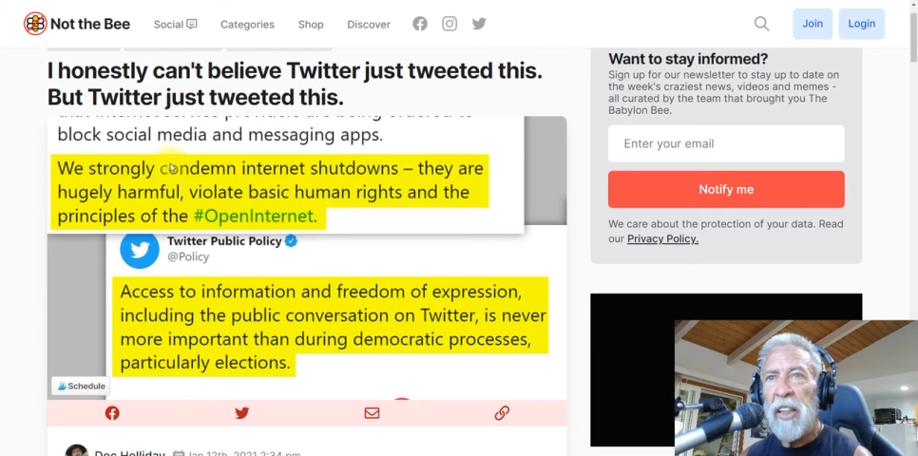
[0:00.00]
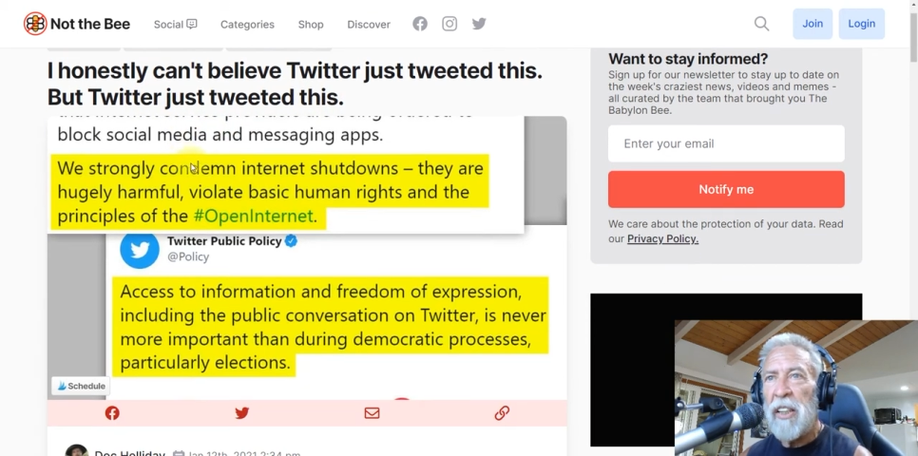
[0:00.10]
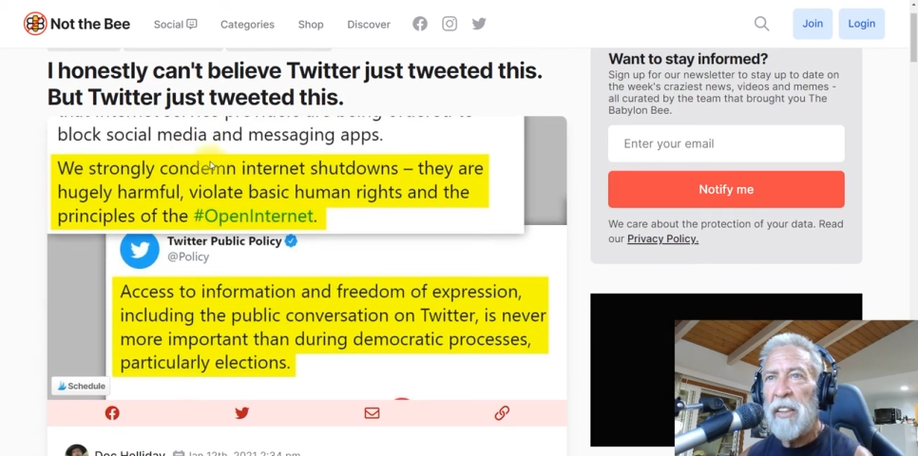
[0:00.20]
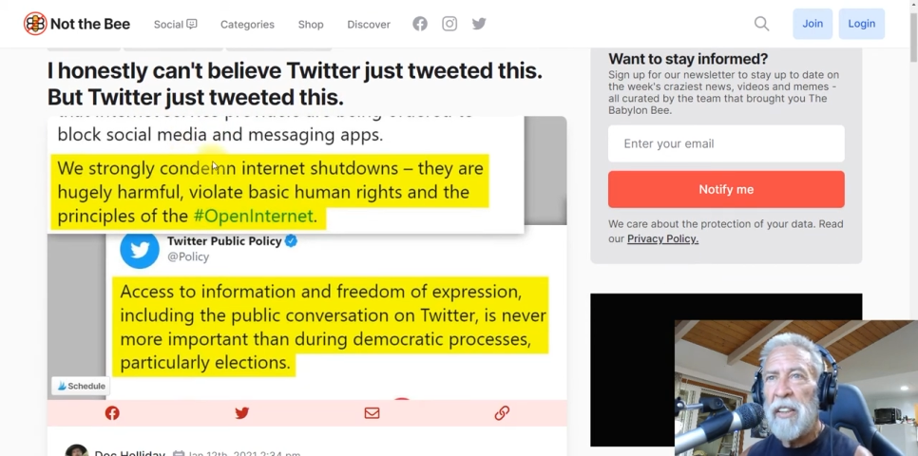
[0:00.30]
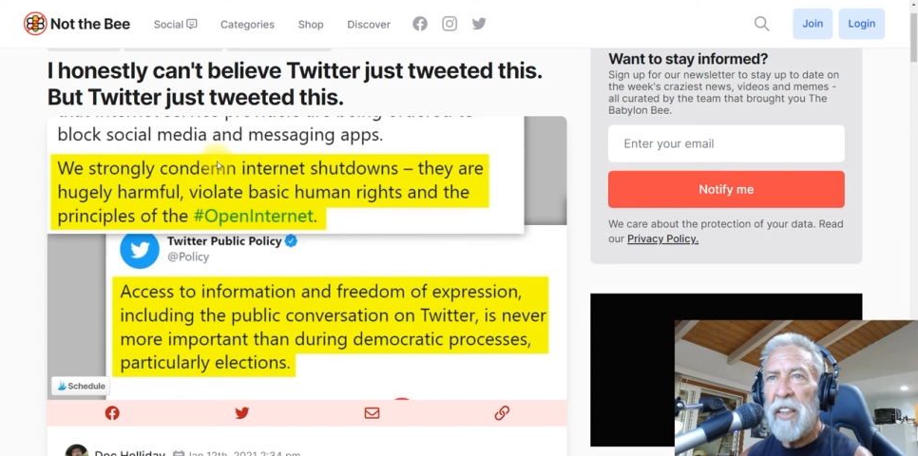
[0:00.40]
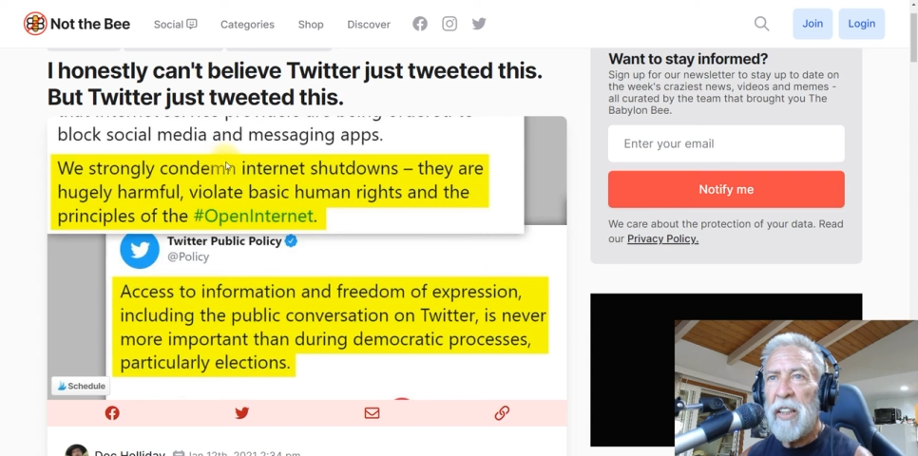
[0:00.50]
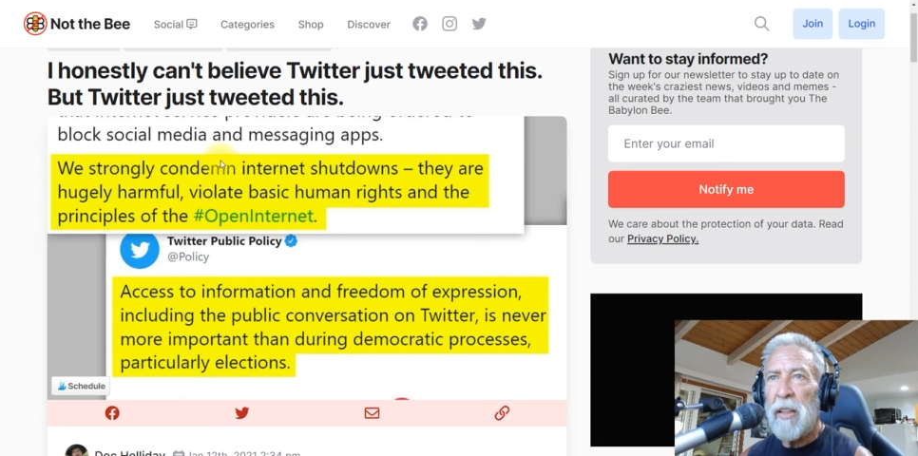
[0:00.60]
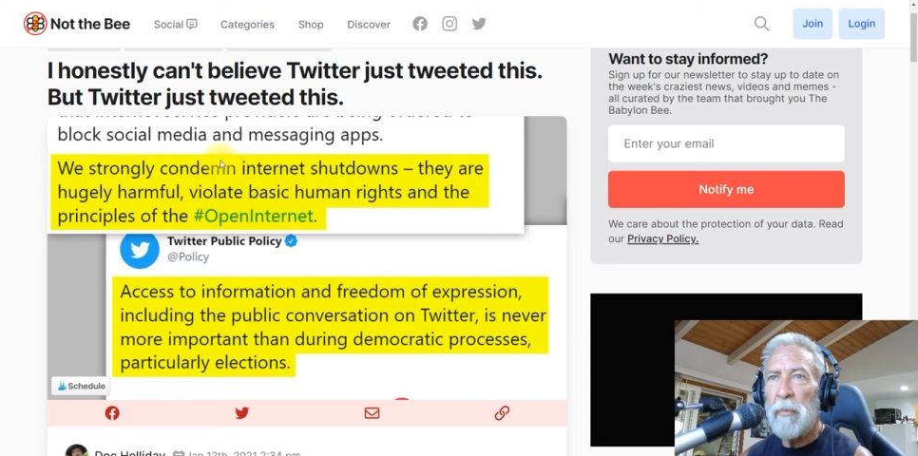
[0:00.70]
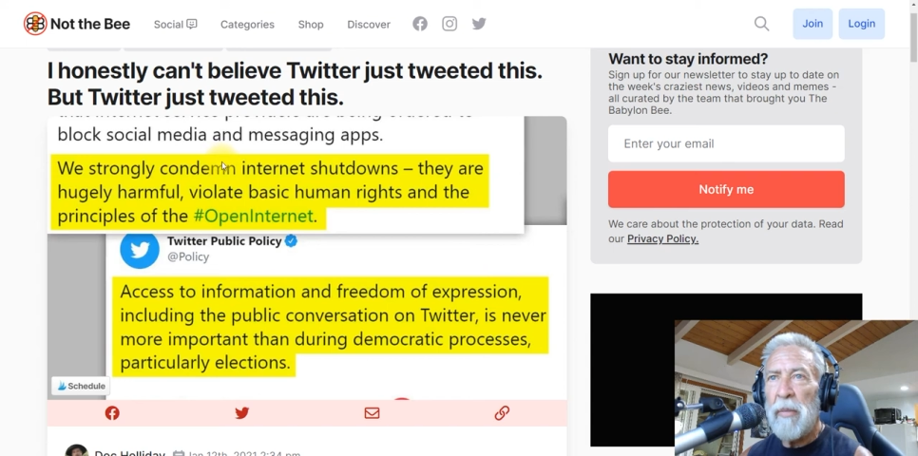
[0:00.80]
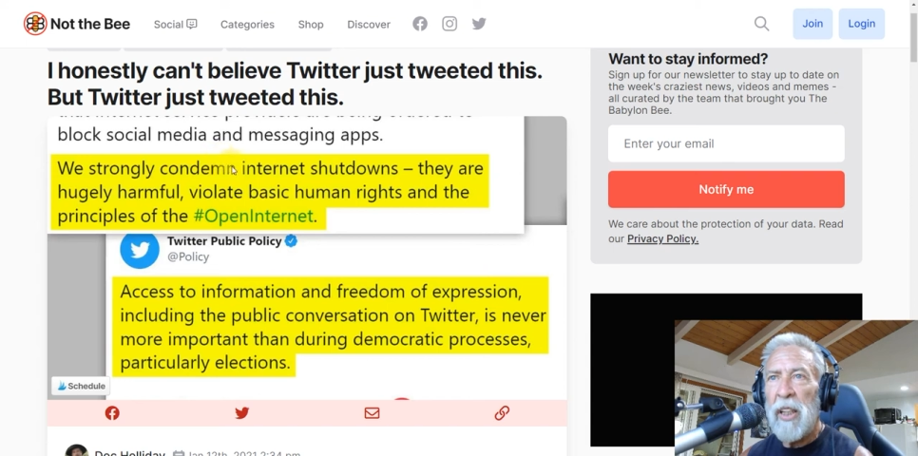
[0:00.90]

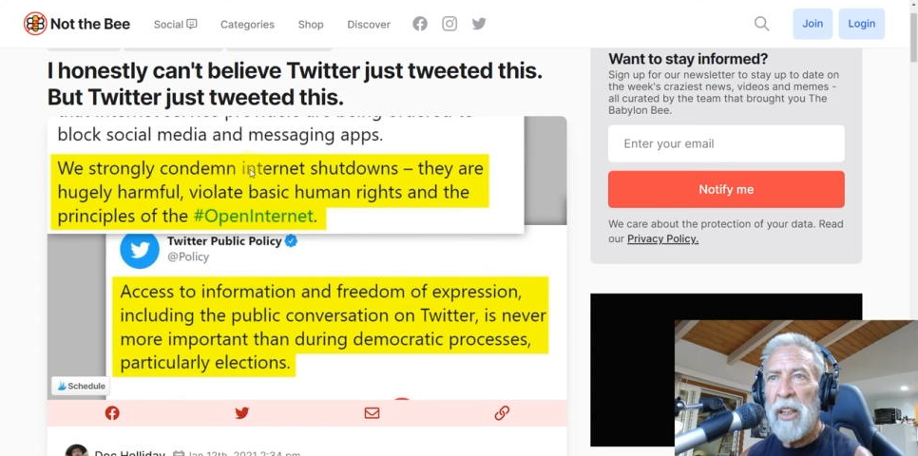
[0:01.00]
condemn